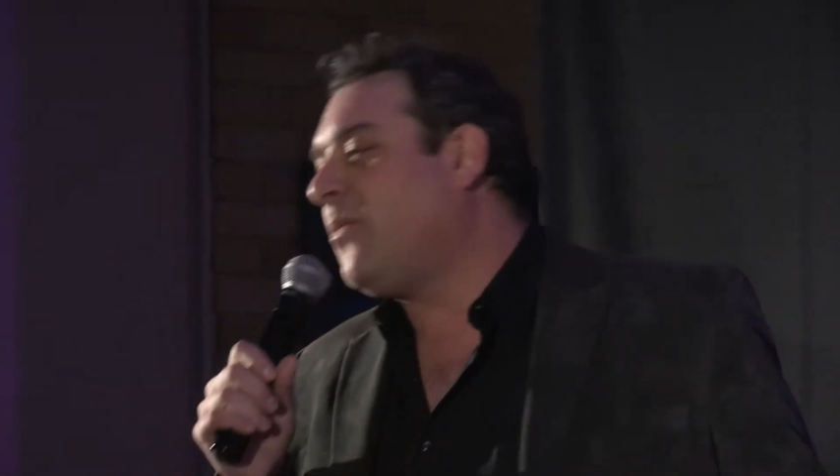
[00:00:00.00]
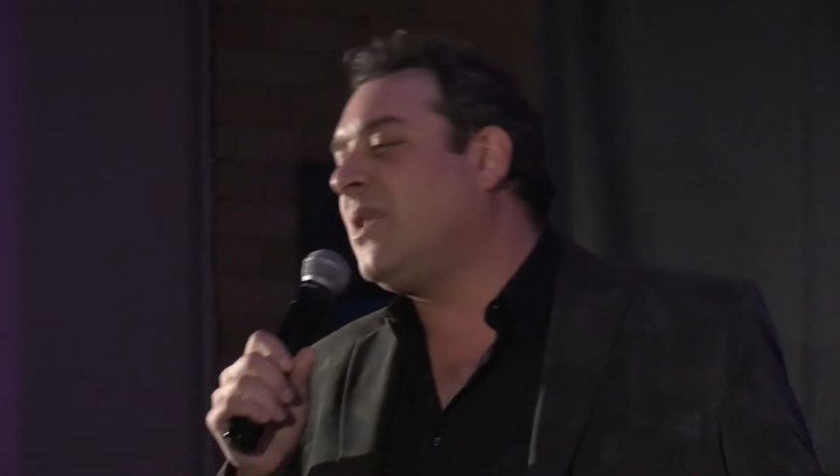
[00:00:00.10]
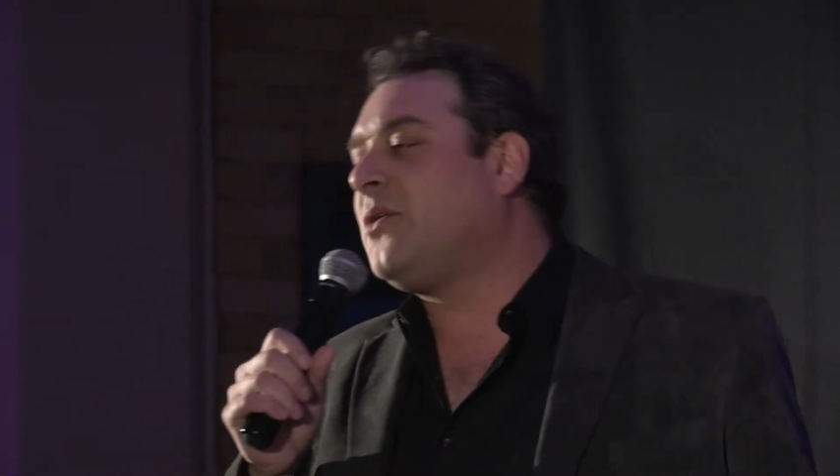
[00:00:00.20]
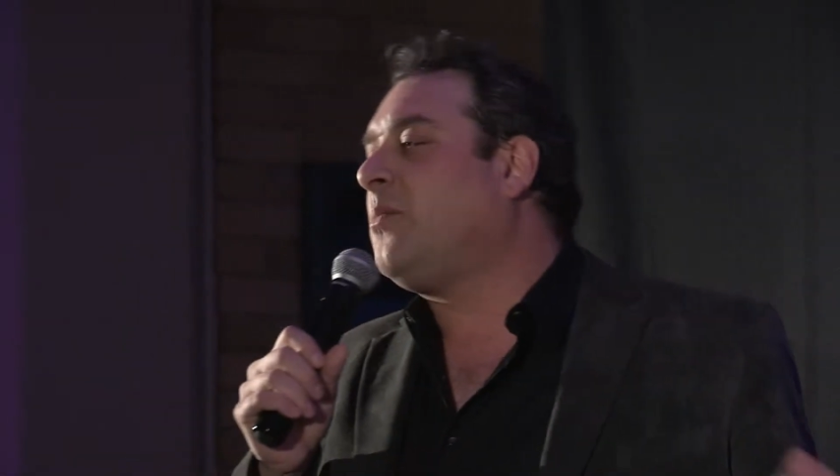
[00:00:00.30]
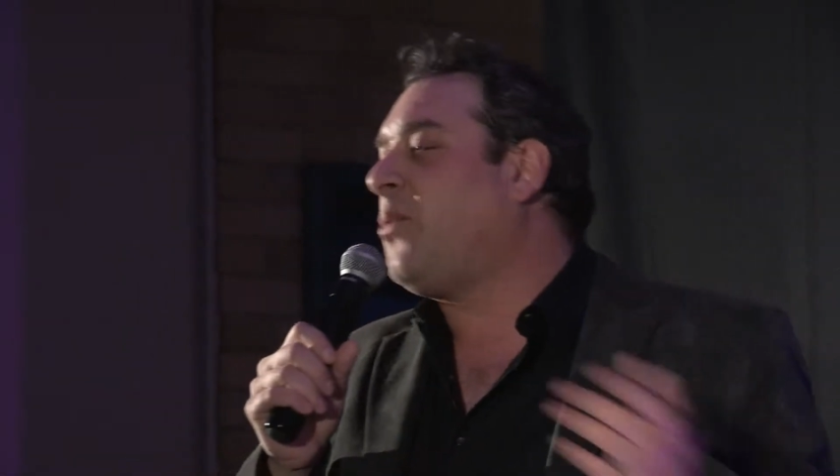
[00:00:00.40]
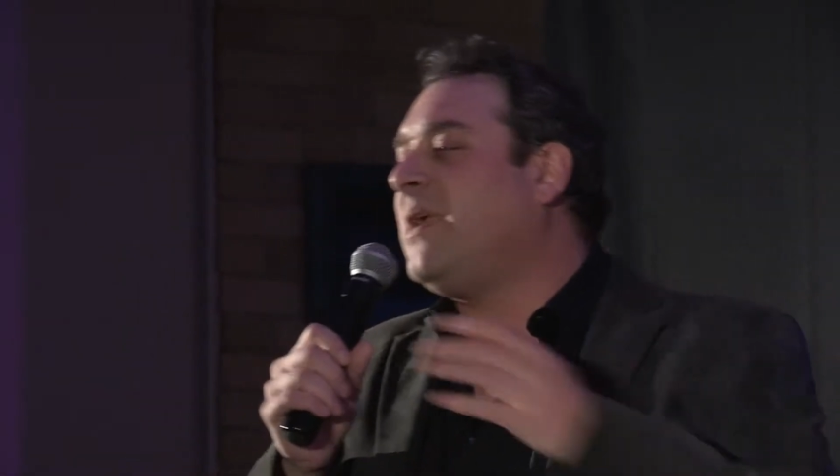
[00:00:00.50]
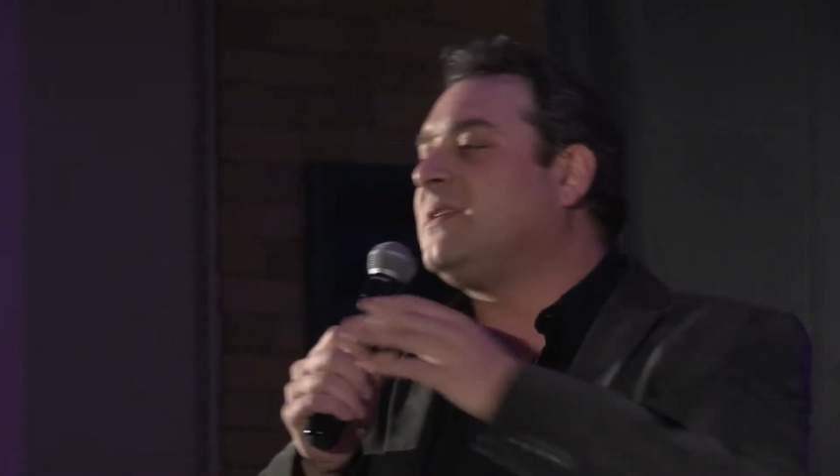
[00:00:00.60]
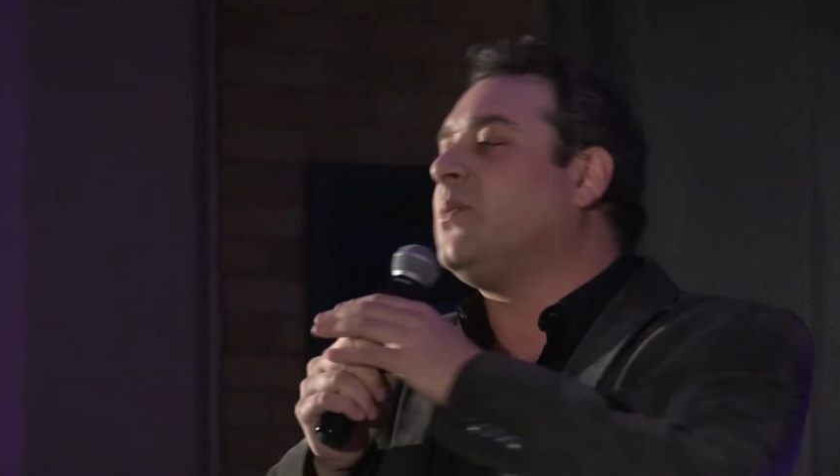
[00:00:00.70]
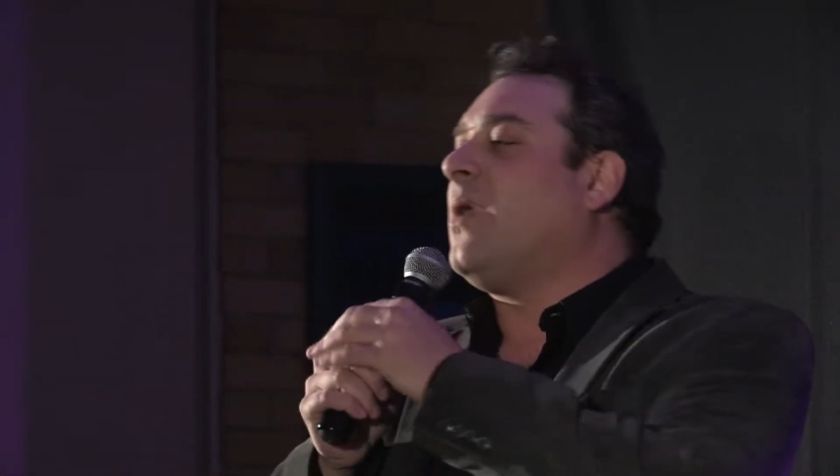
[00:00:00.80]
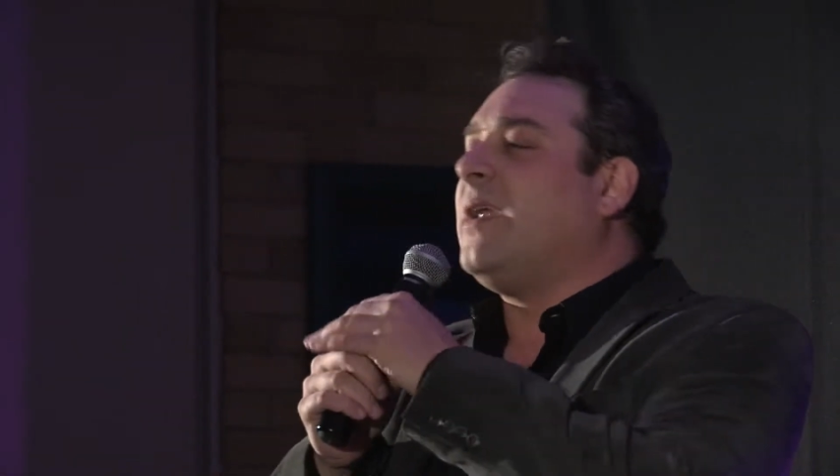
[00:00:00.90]
what little boy
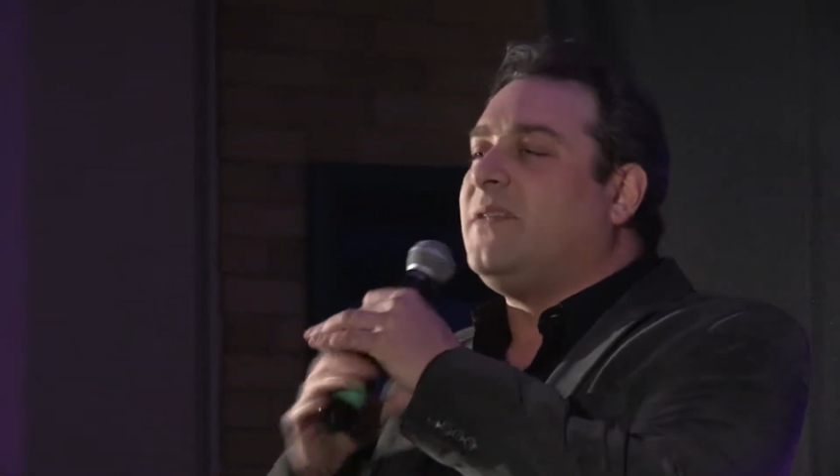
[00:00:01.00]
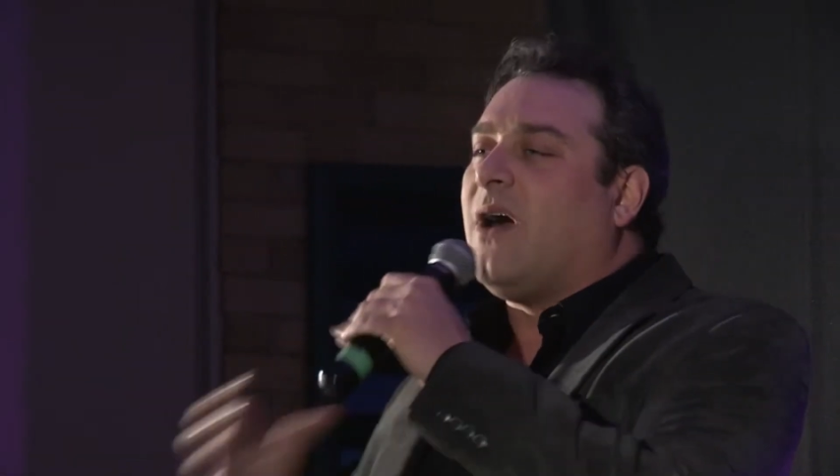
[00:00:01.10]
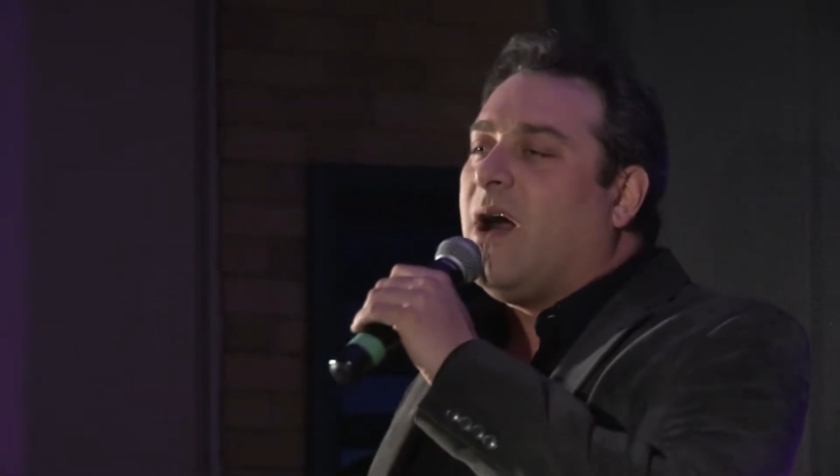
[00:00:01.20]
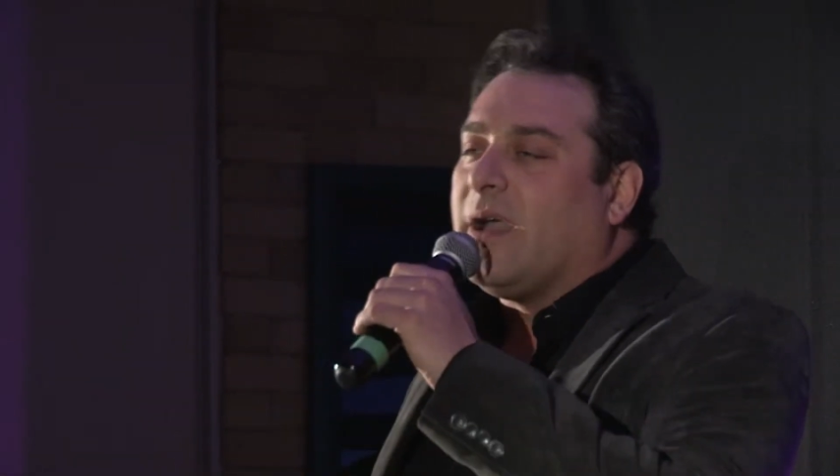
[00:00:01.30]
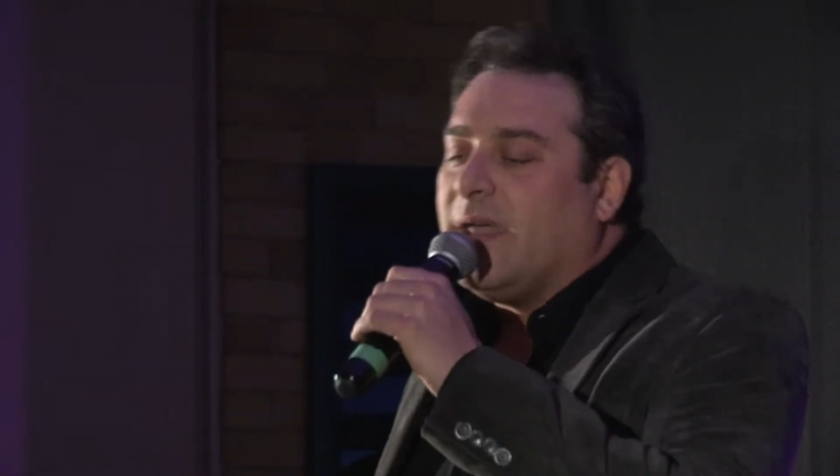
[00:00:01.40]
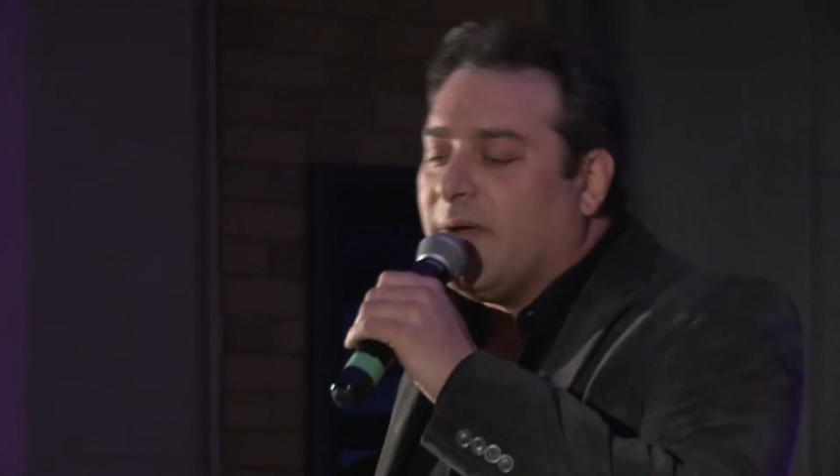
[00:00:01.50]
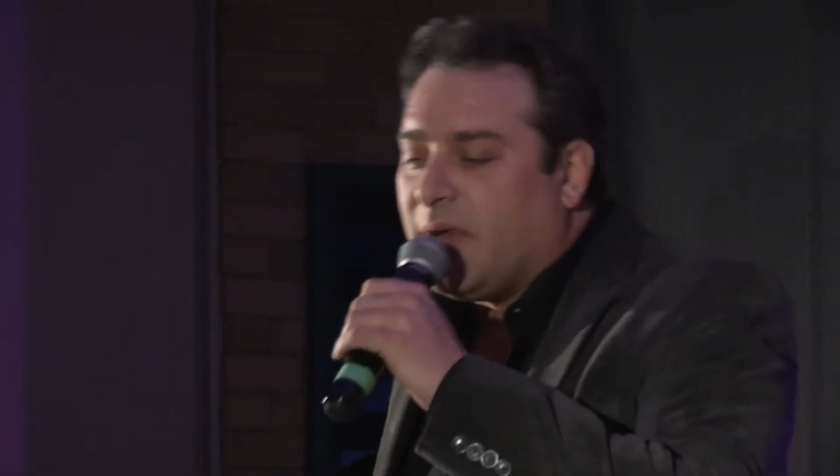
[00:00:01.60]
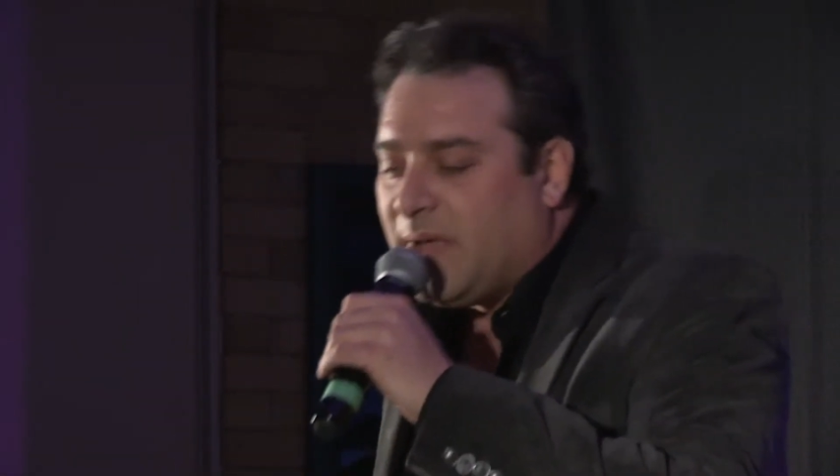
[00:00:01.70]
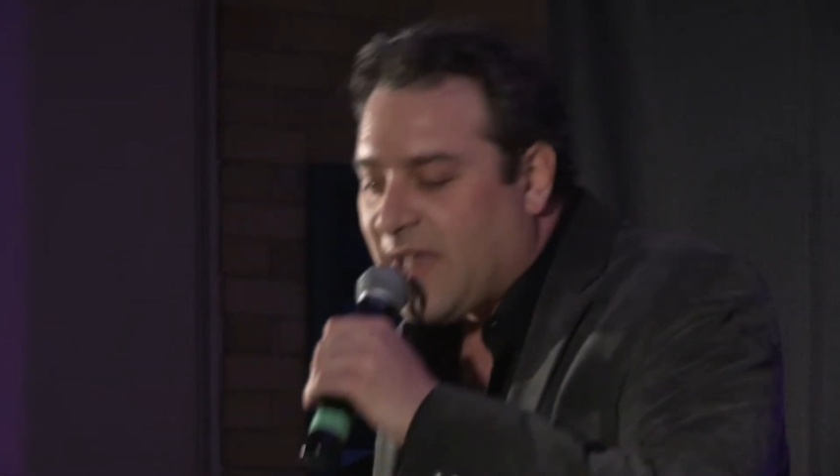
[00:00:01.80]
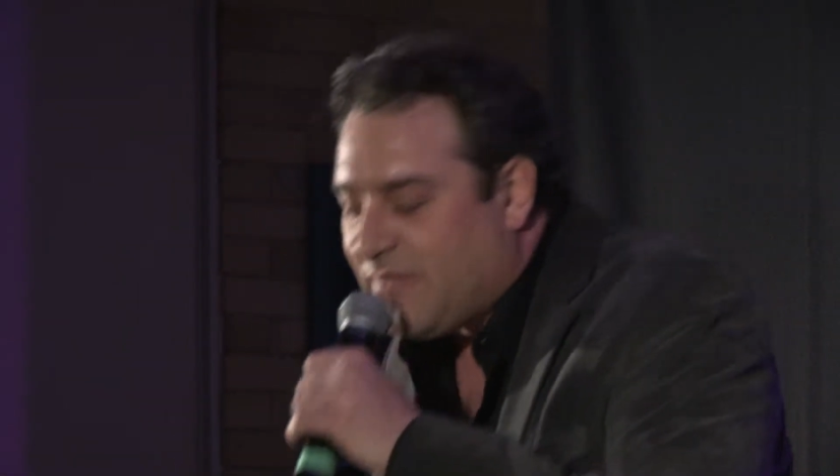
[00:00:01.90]
doesn't want a dog, you know what I mean?